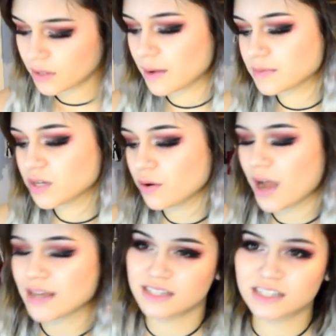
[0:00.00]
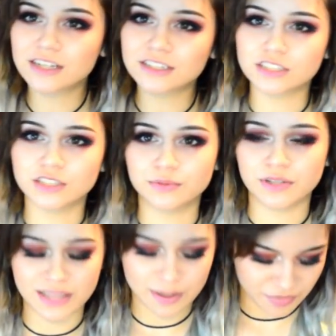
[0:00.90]
yep, so I did conclude
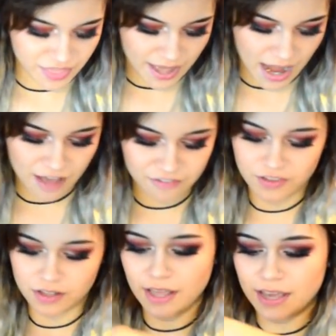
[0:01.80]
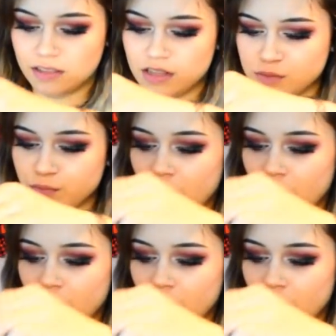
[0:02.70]
with them that I feel like this